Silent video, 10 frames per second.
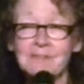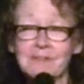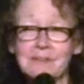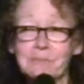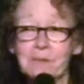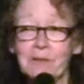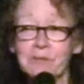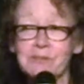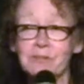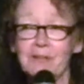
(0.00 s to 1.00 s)
of the
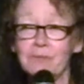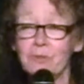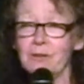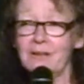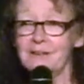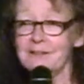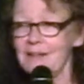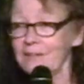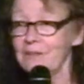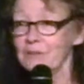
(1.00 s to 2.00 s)
supposed Great War on
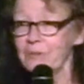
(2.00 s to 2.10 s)
Terror,